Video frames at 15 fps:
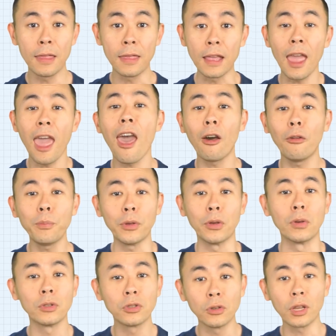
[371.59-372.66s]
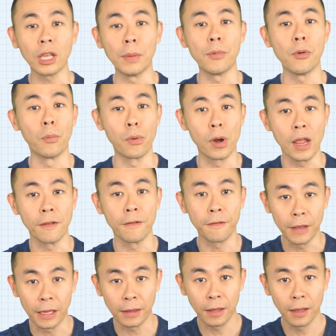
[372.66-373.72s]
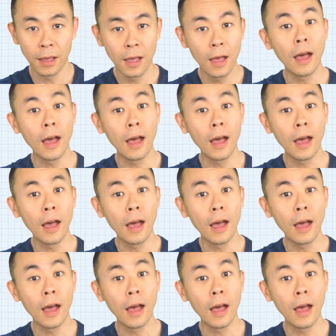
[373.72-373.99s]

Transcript: They help you to keep your brain fit.